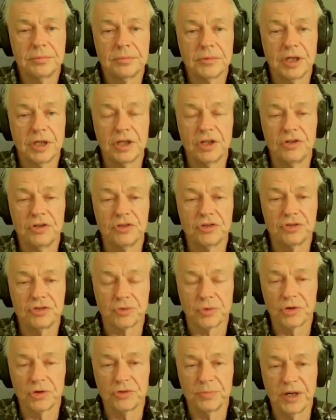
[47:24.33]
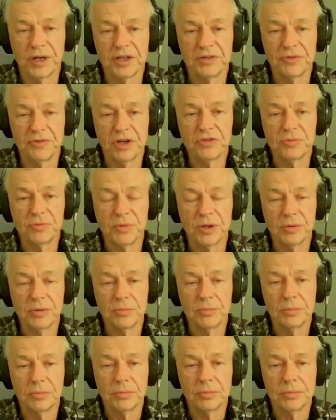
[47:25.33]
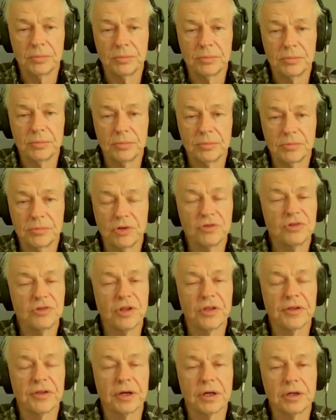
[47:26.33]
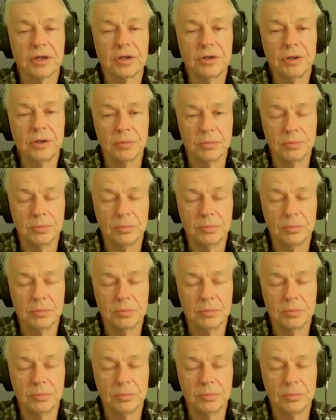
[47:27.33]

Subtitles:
And he destroys my investment. There's nothing I can do.